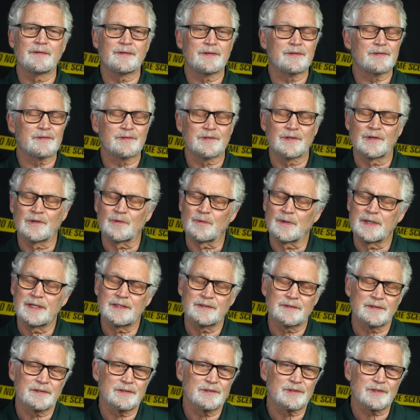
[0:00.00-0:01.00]
There's no
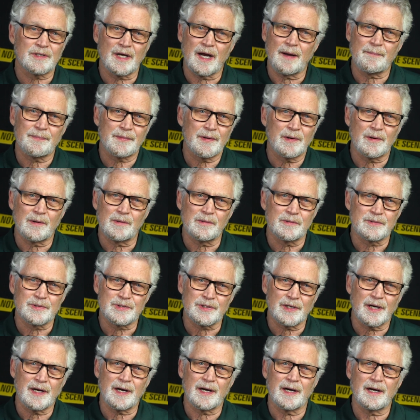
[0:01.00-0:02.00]
reason to stop the whole
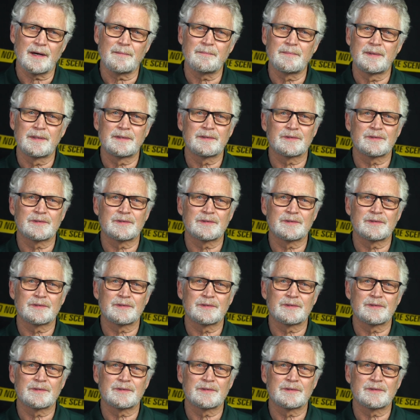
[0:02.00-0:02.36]
job,